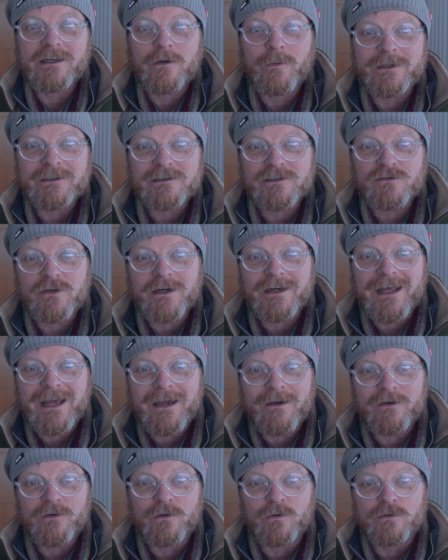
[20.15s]
I went straight
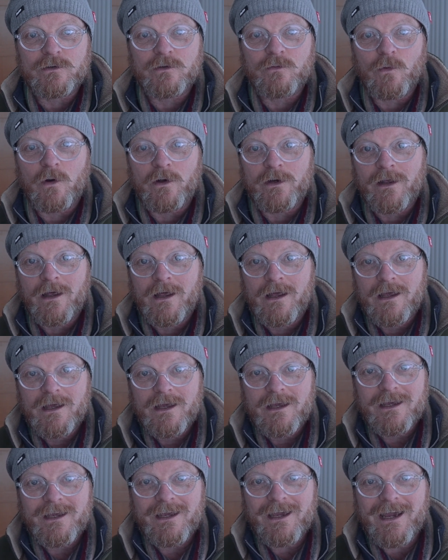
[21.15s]
out and ordered one,
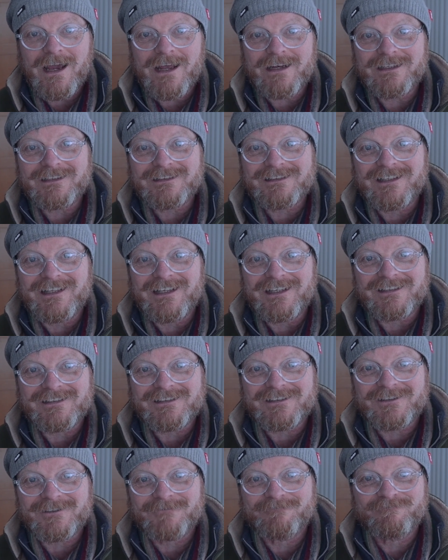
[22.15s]
and it's
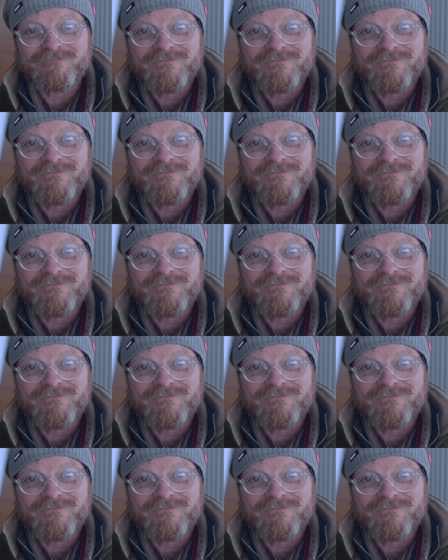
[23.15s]
this.